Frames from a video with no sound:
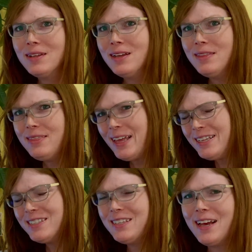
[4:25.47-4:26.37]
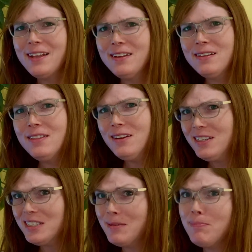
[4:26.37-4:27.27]
That said, there are
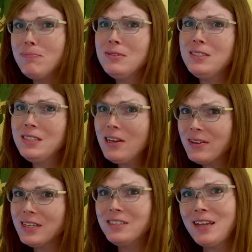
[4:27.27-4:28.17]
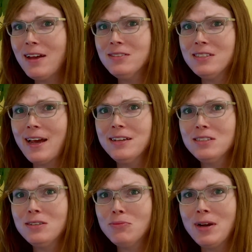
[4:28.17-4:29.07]
some serious downsides to
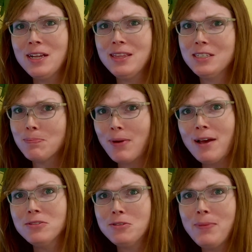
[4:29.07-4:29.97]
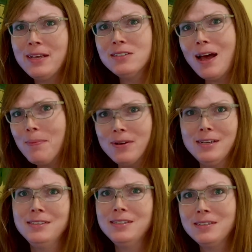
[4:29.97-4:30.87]
running this browser-based operating
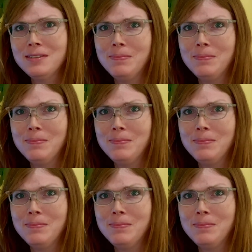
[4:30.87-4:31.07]
system.